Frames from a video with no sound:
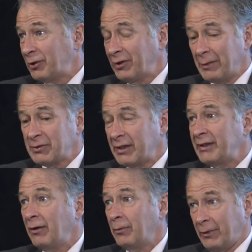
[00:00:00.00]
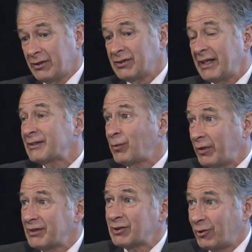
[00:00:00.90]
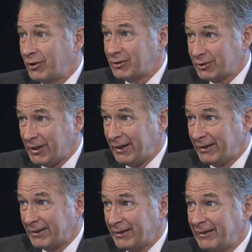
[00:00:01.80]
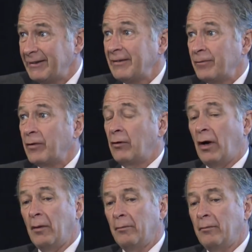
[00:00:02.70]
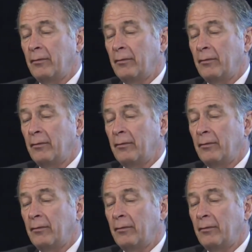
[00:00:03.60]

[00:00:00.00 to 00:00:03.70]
turn it upside down because that's what it's going to take. Um, yeah,